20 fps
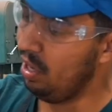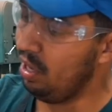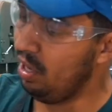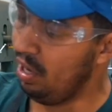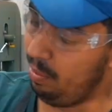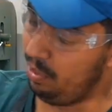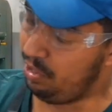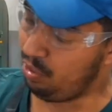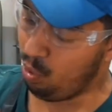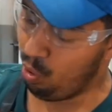
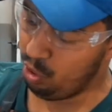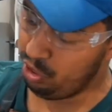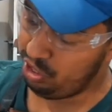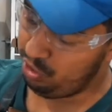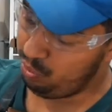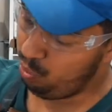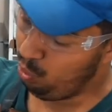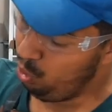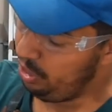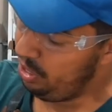It's
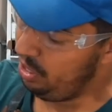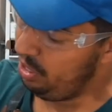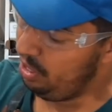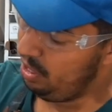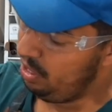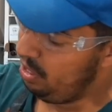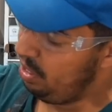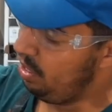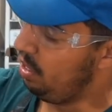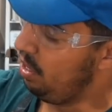gorgeous wood.
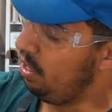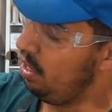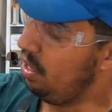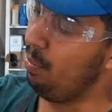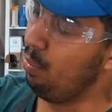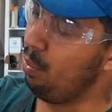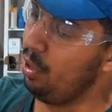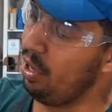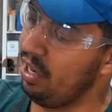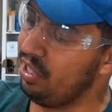
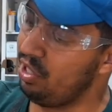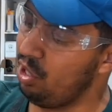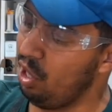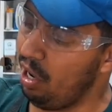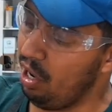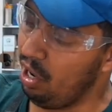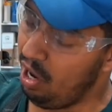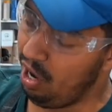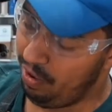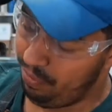We're going to
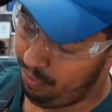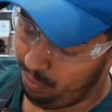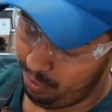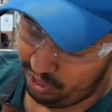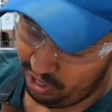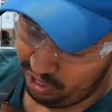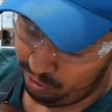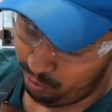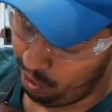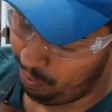start off with
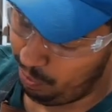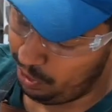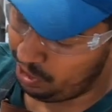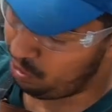this rough piece